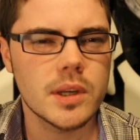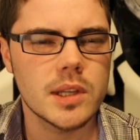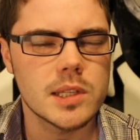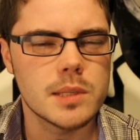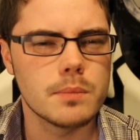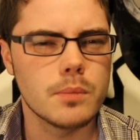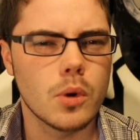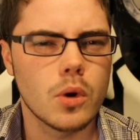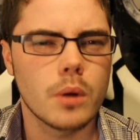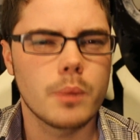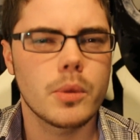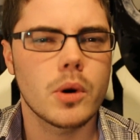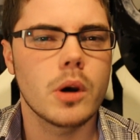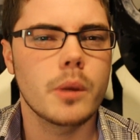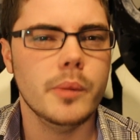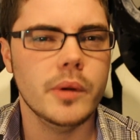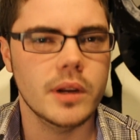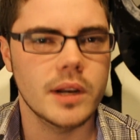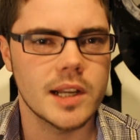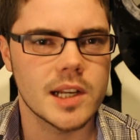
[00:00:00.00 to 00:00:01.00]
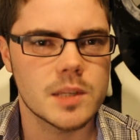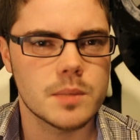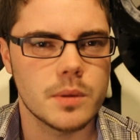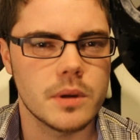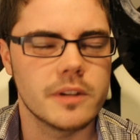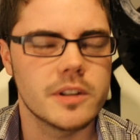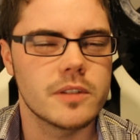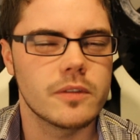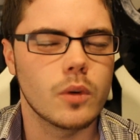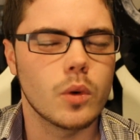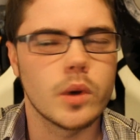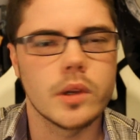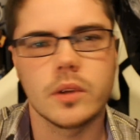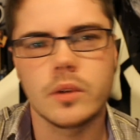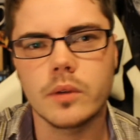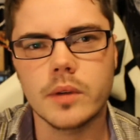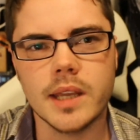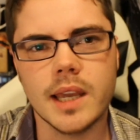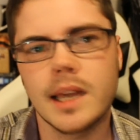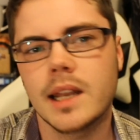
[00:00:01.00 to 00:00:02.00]
but it's more appropriate XP for what
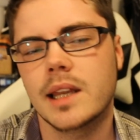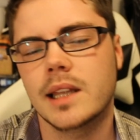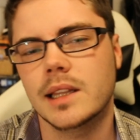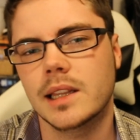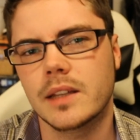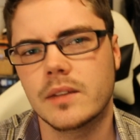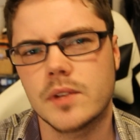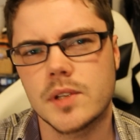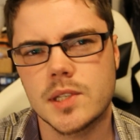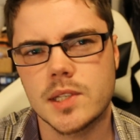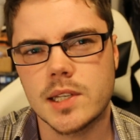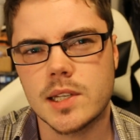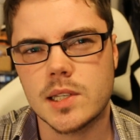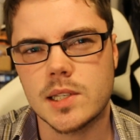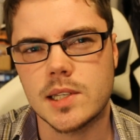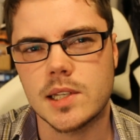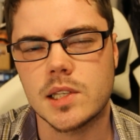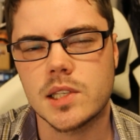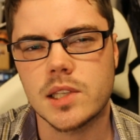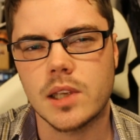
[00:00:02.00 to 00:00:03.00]
you'd get at level 60,